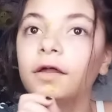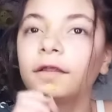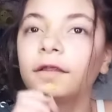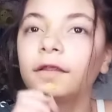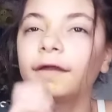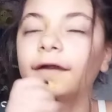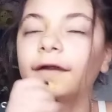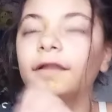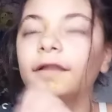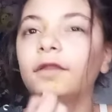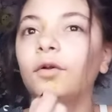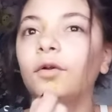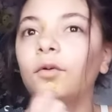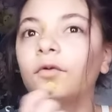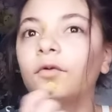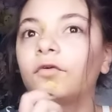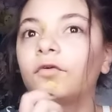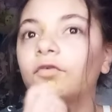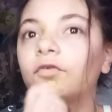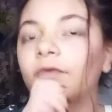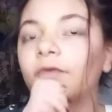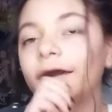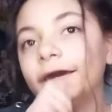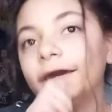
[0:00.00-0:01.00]
a little
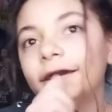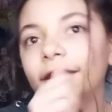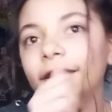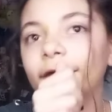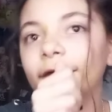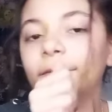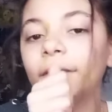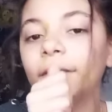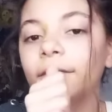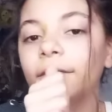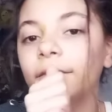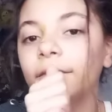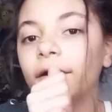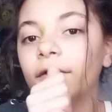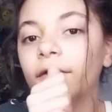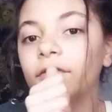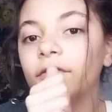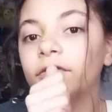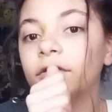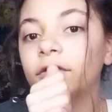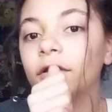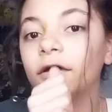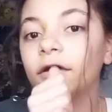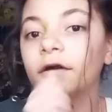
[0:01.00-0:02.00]
crank in my
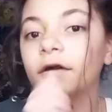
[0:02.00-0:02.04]
mouth,